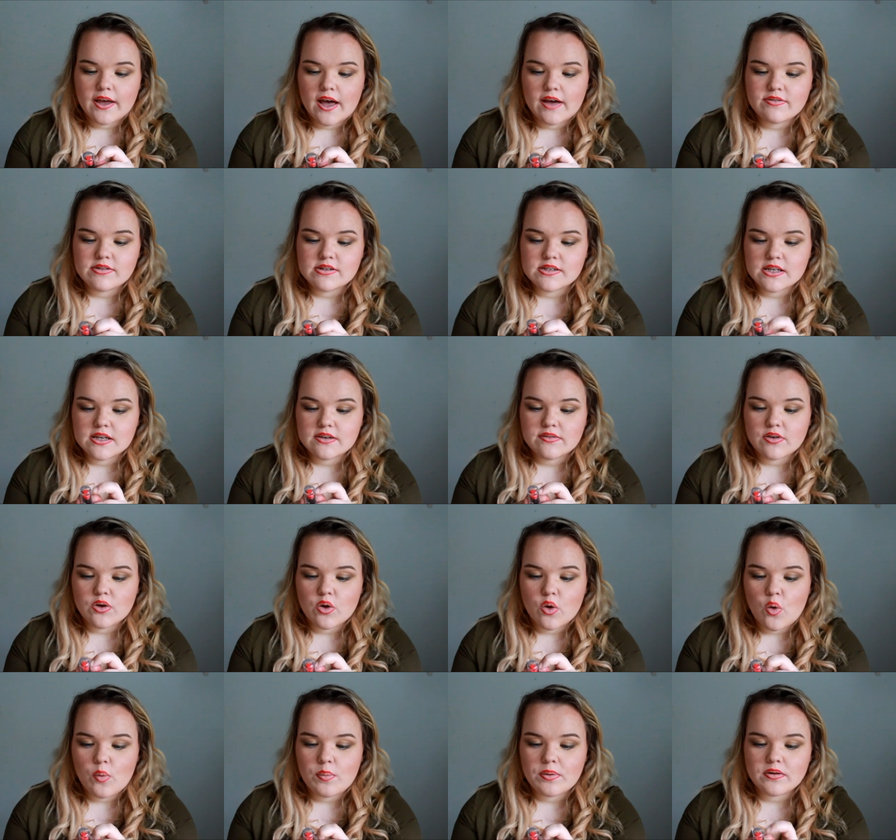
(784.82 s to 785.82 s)
haven't even
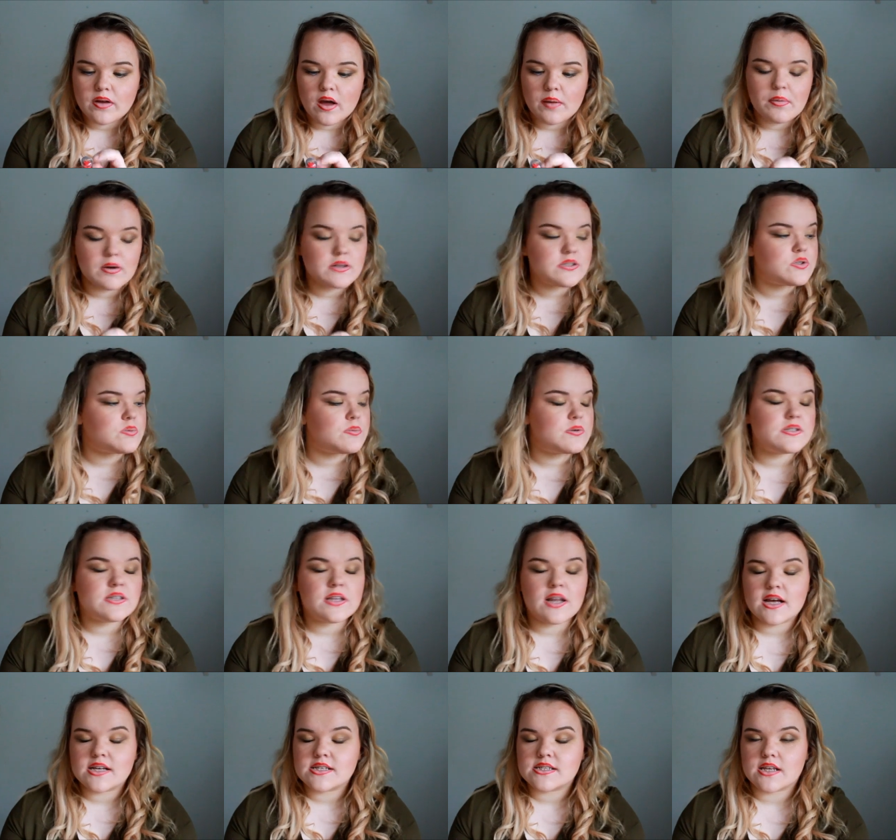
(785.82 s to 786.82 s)
opened. I bought so much
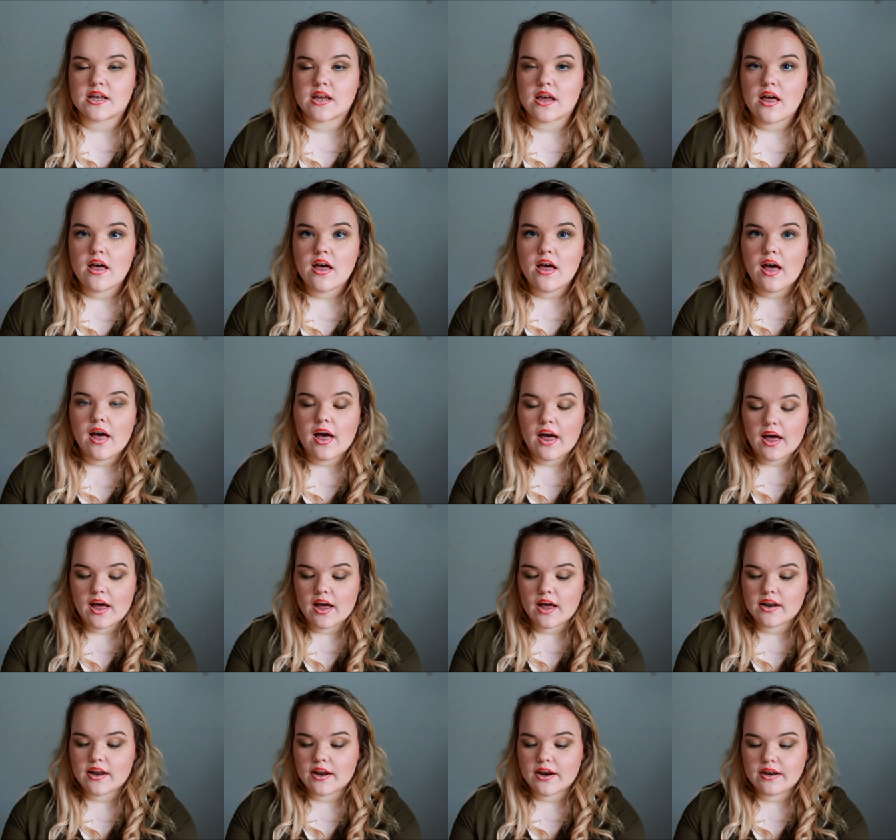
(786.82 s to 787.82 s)
the last day
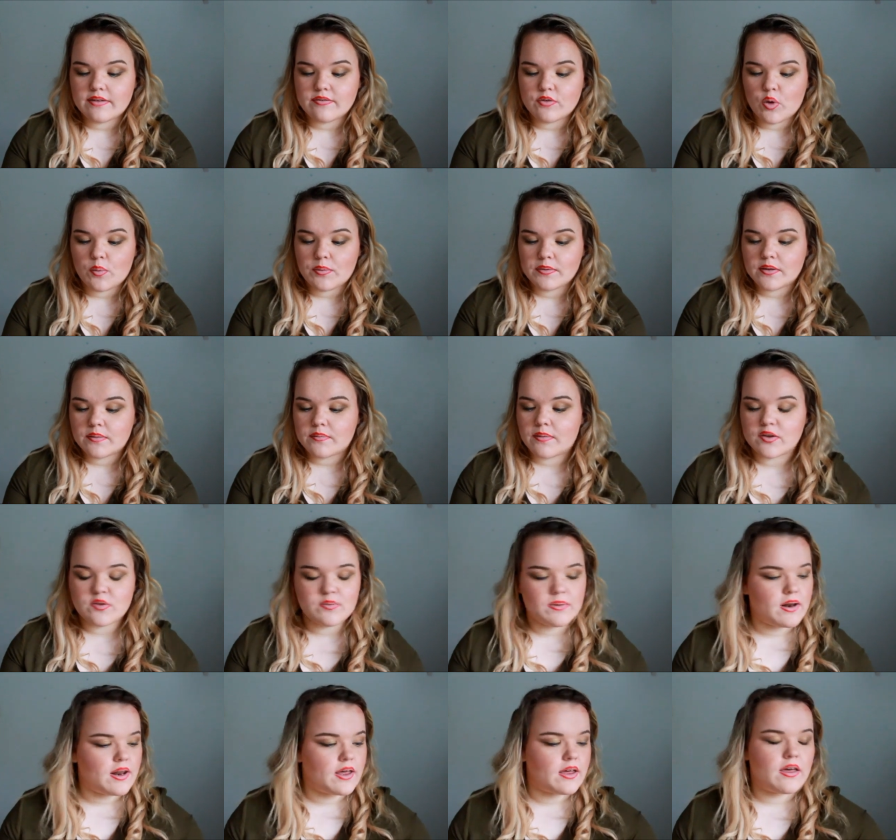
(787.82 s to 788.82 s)
and I didn't even open them. I
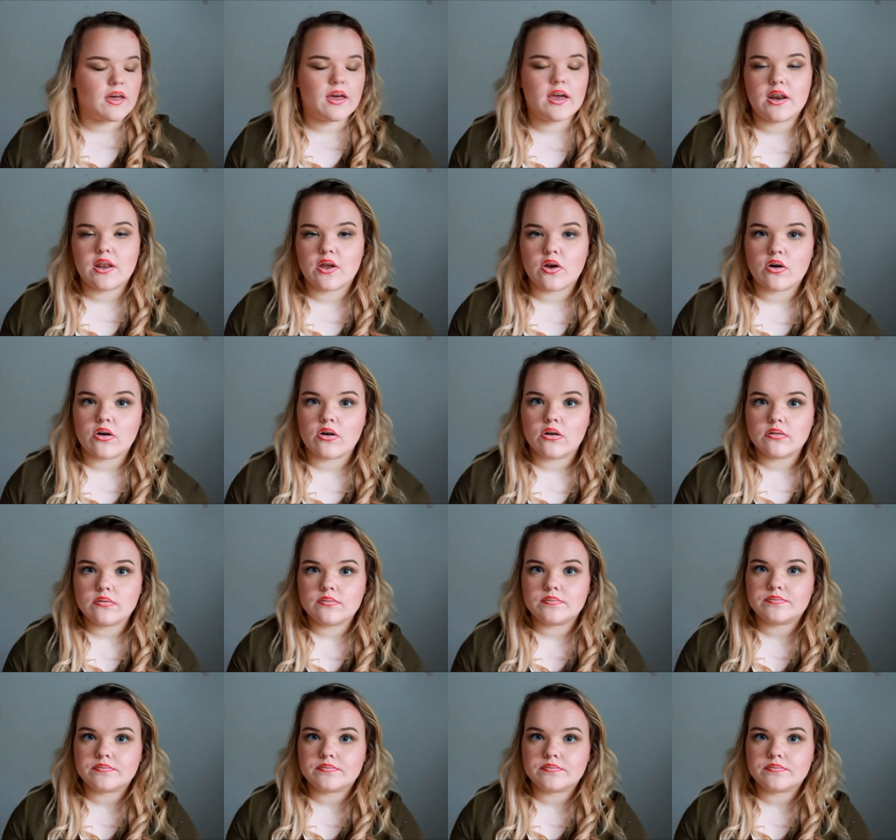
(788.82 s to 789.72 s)
spent like eighty euro.